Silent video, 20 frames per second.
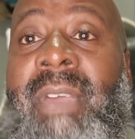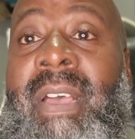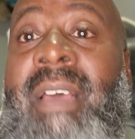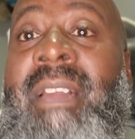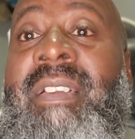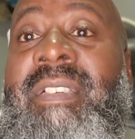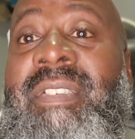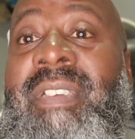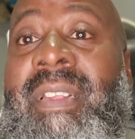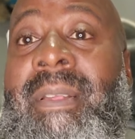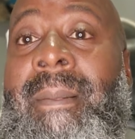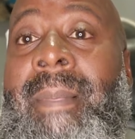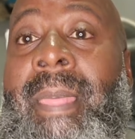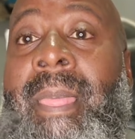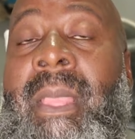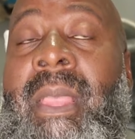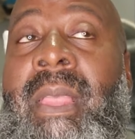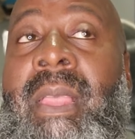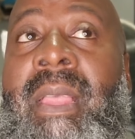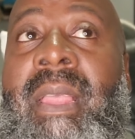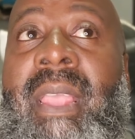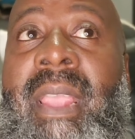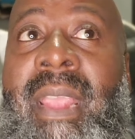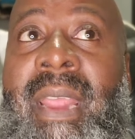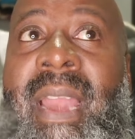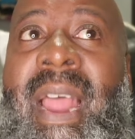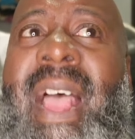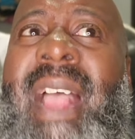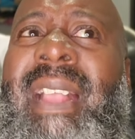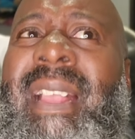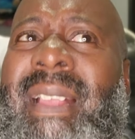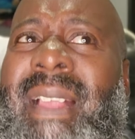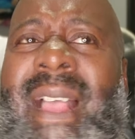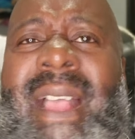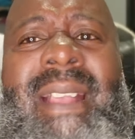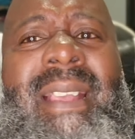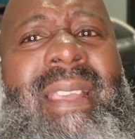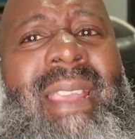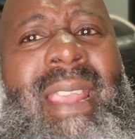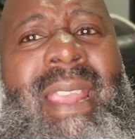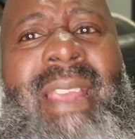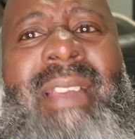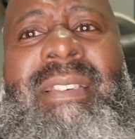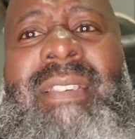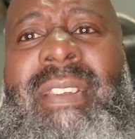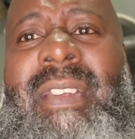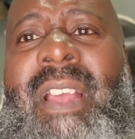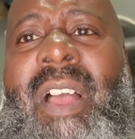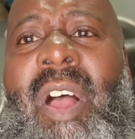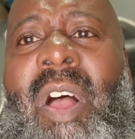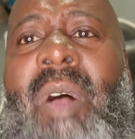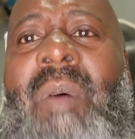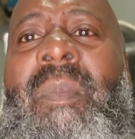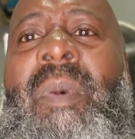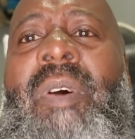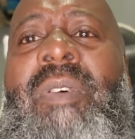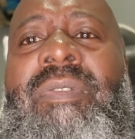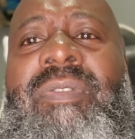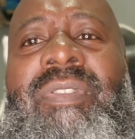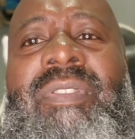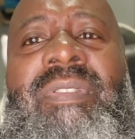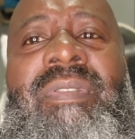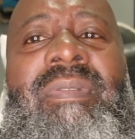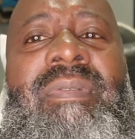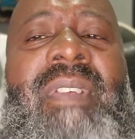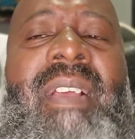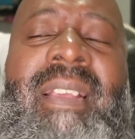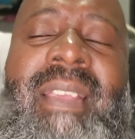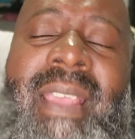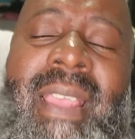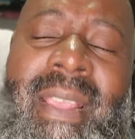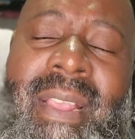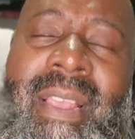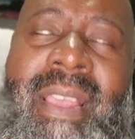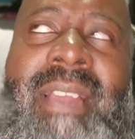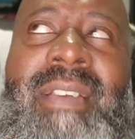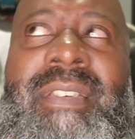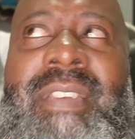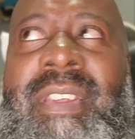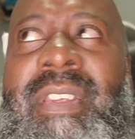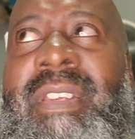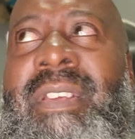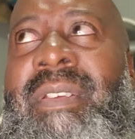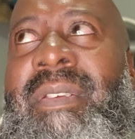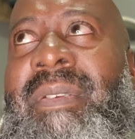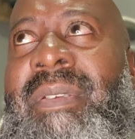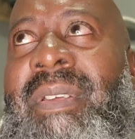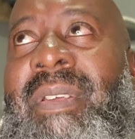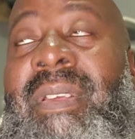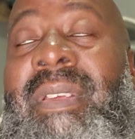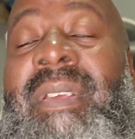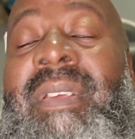Honestly. And I can guarantee you, almost, I can't guarantee you,